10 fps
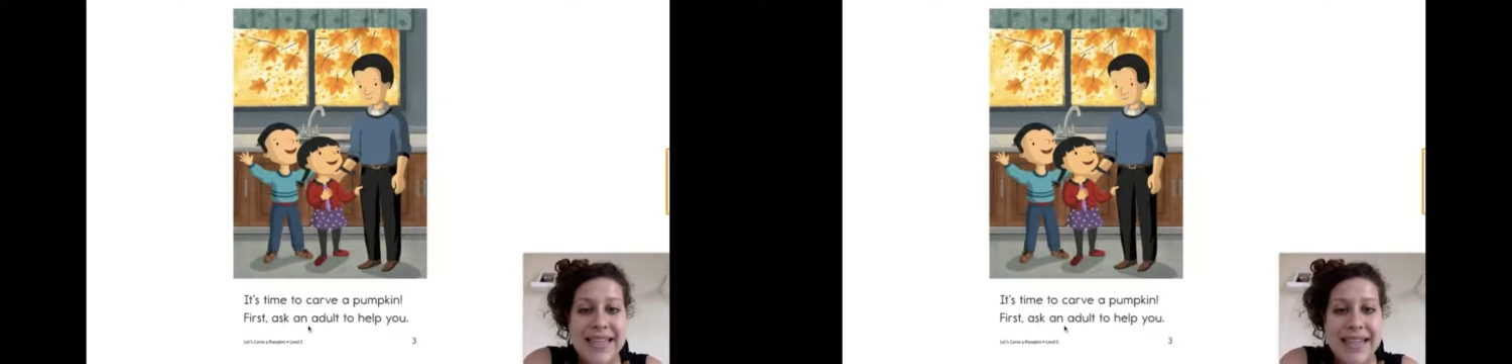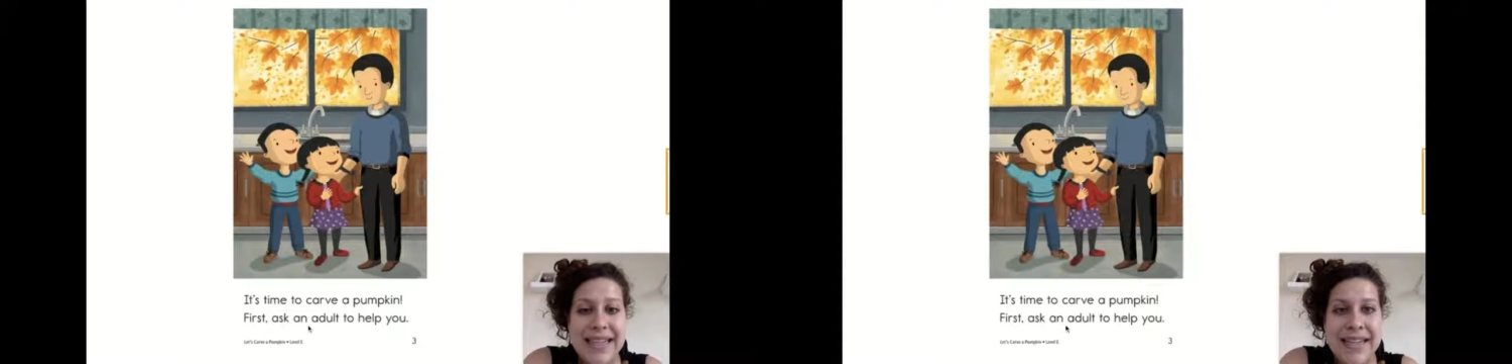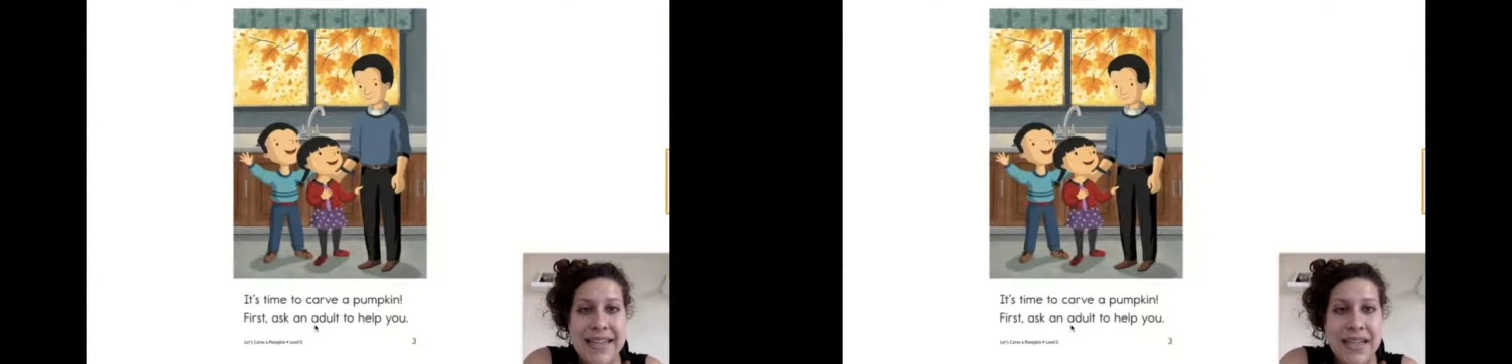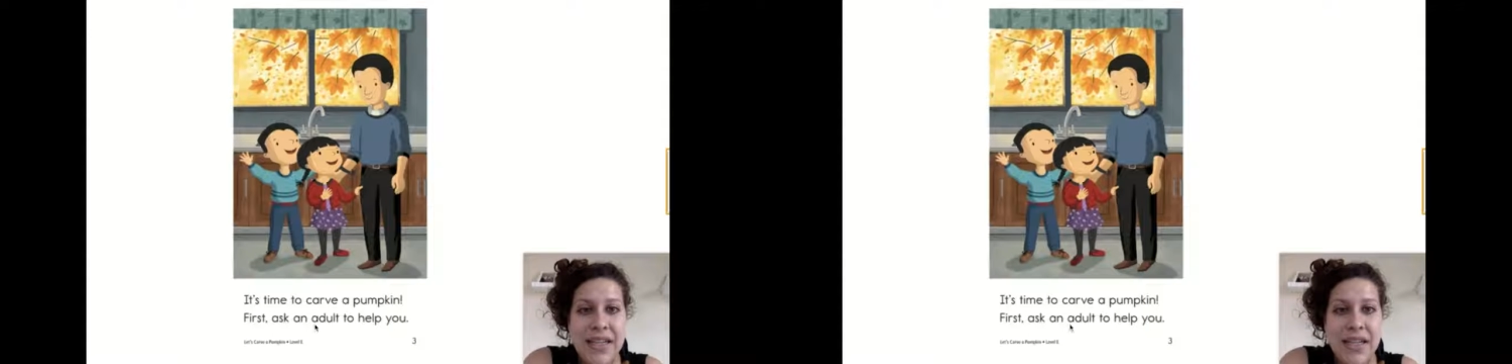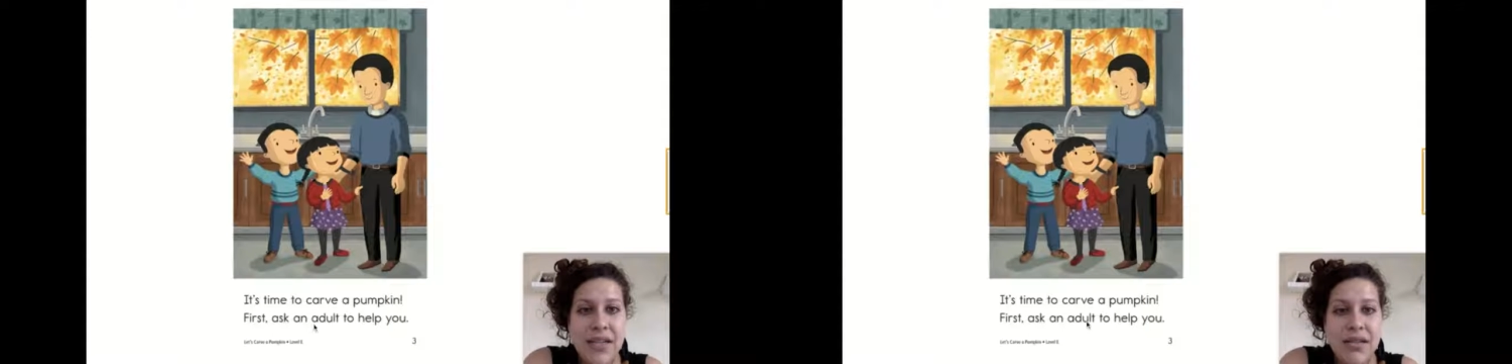
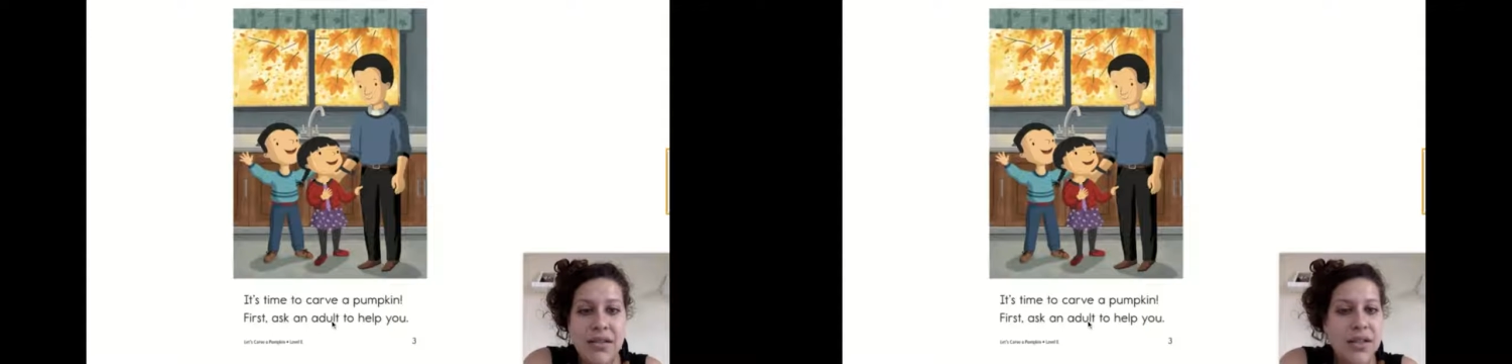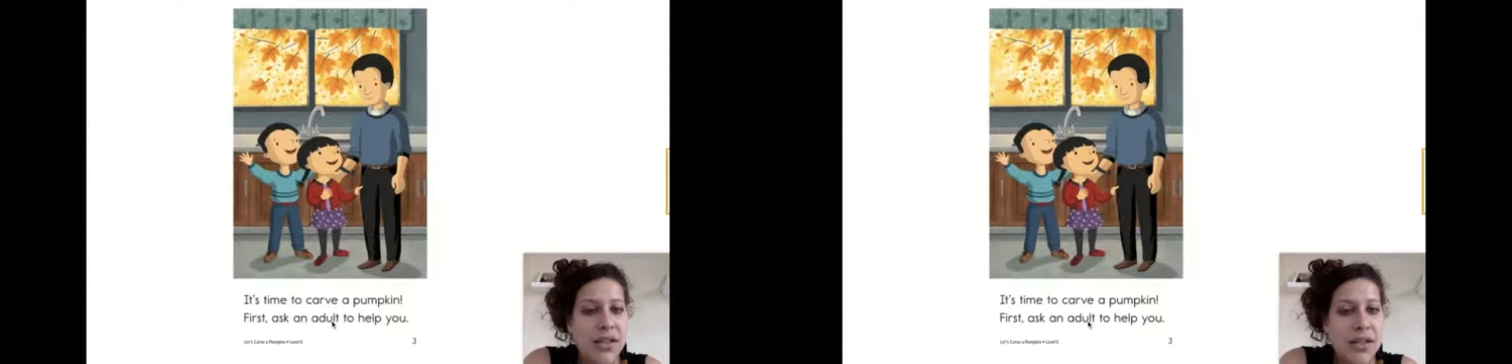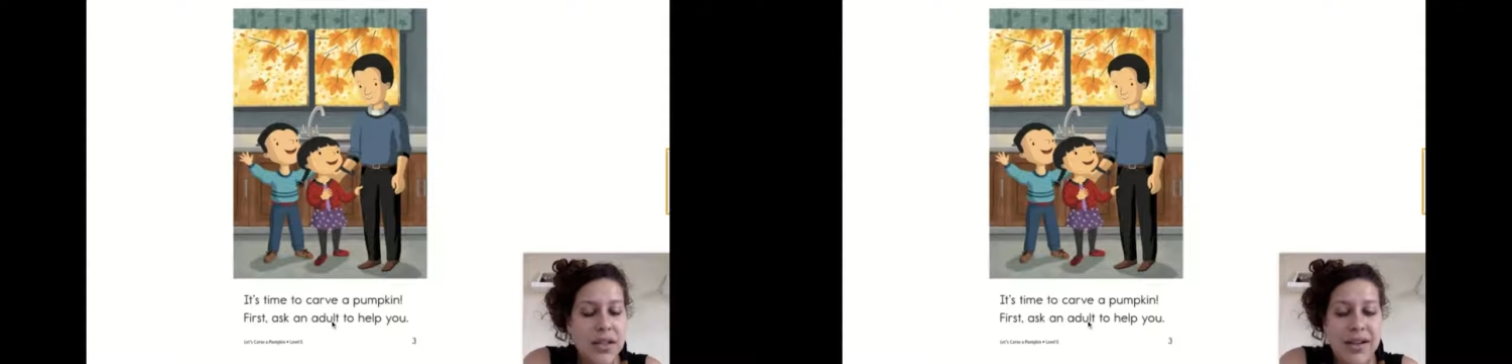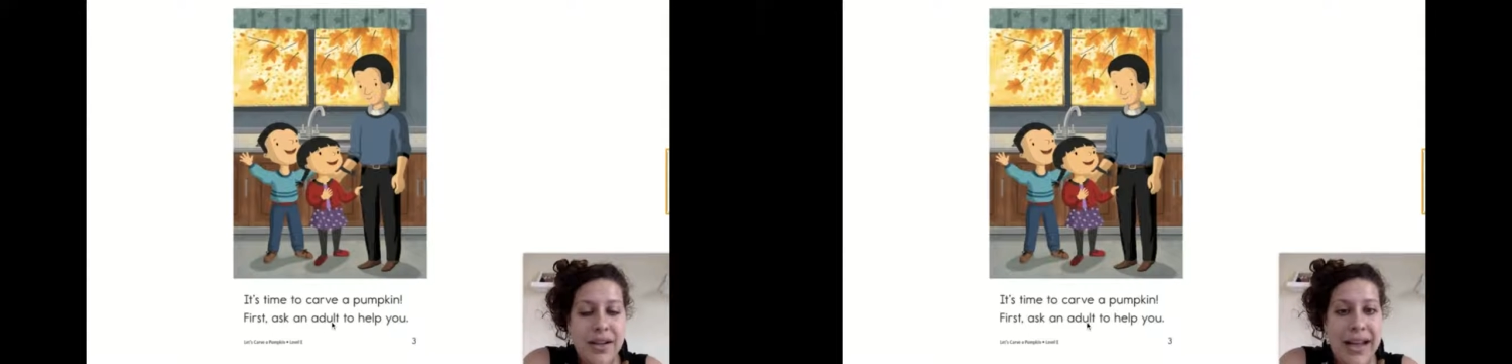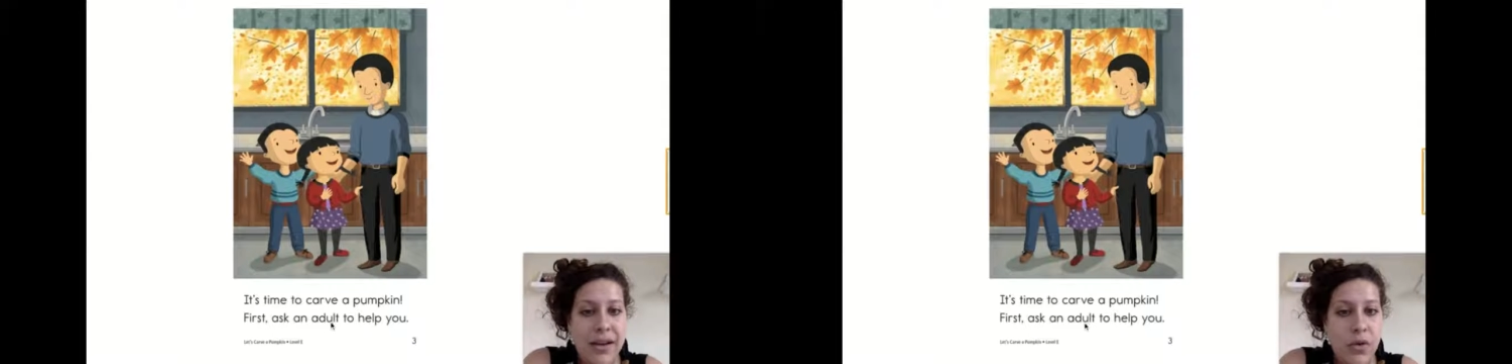in,
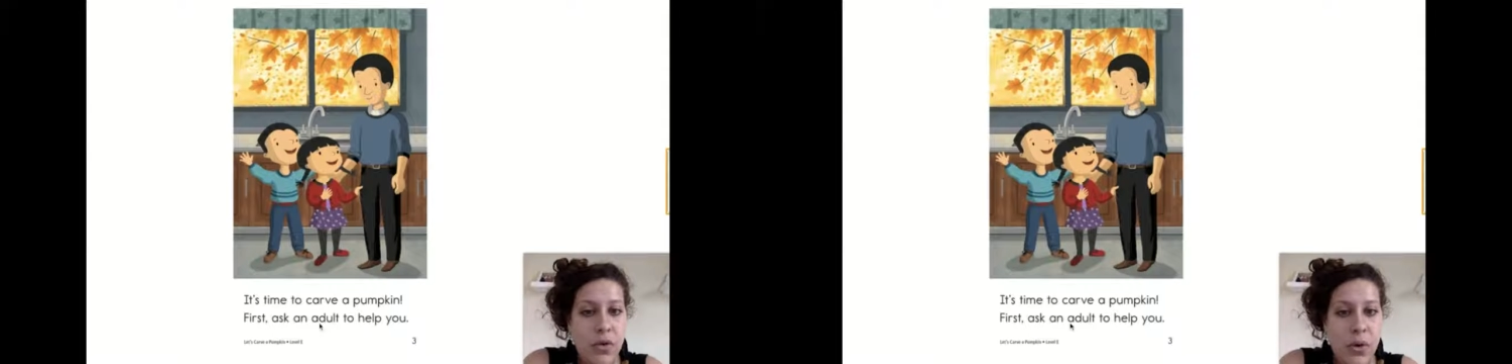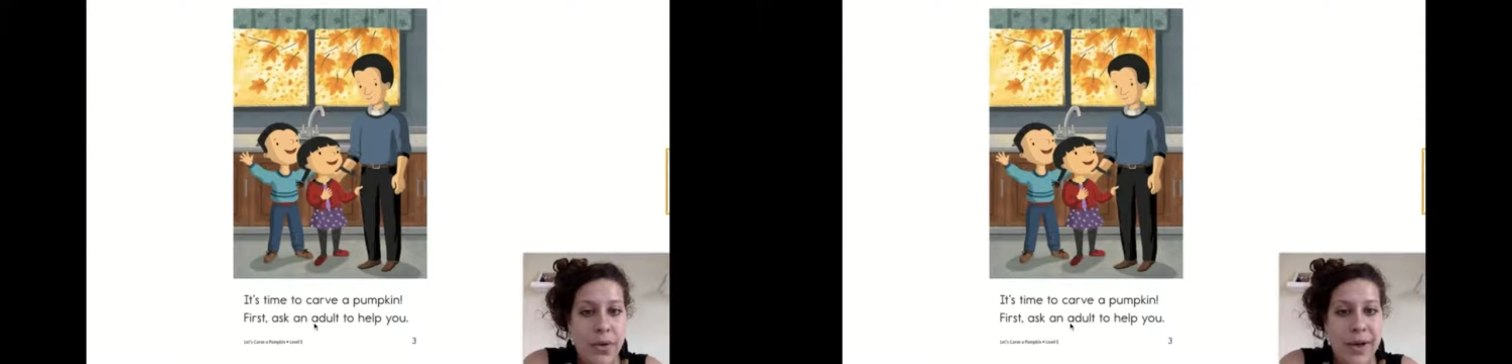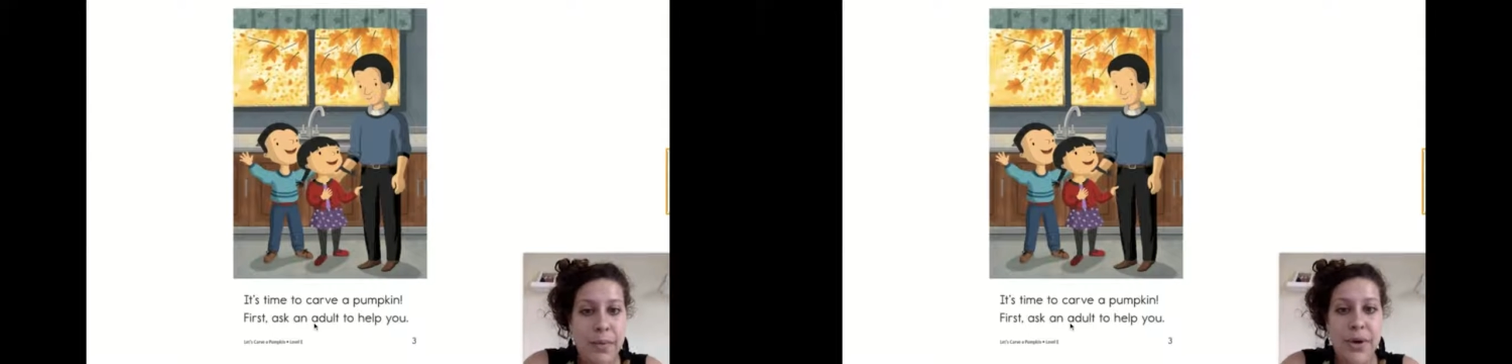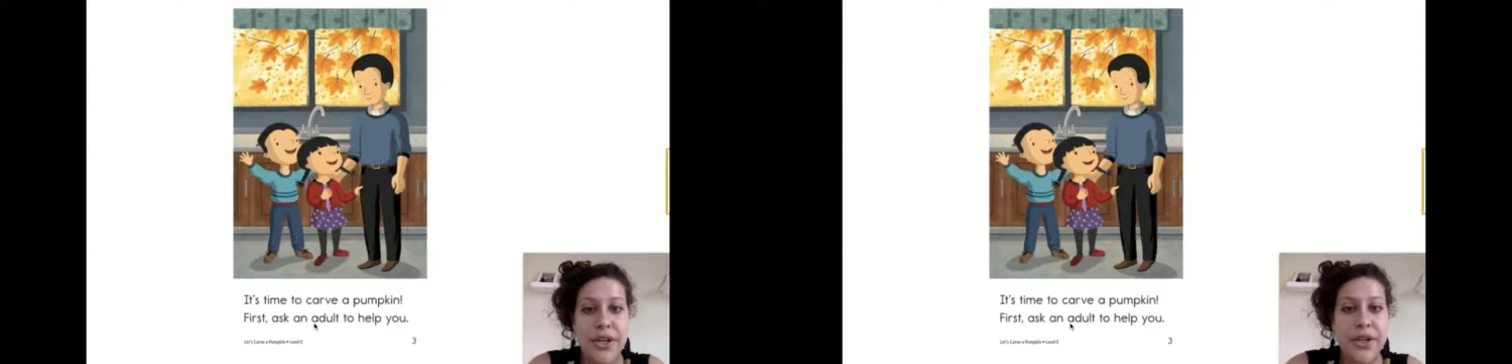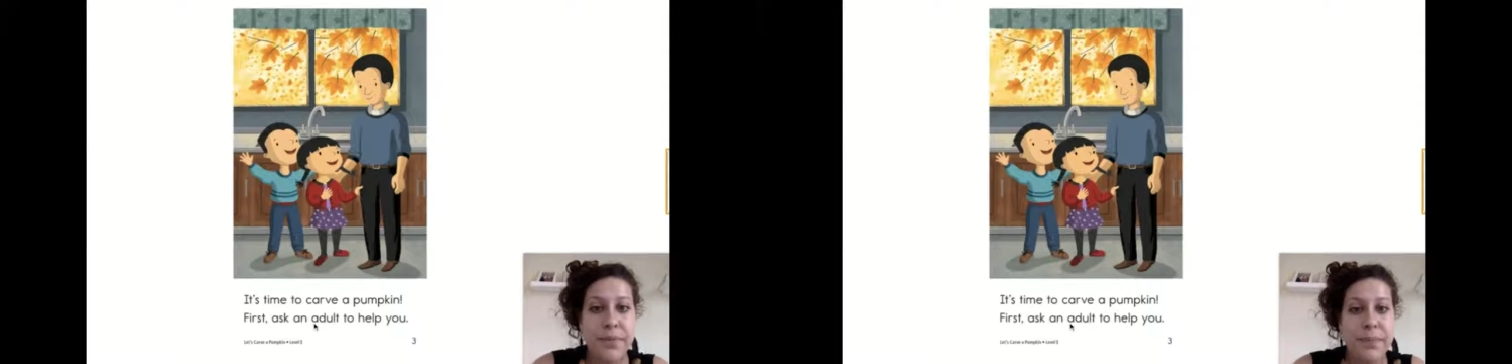I don't know that
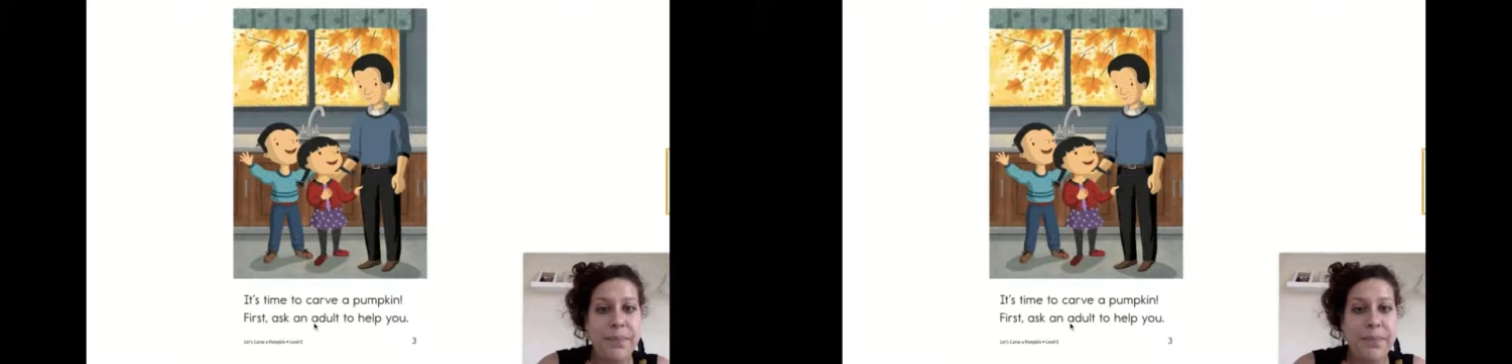word.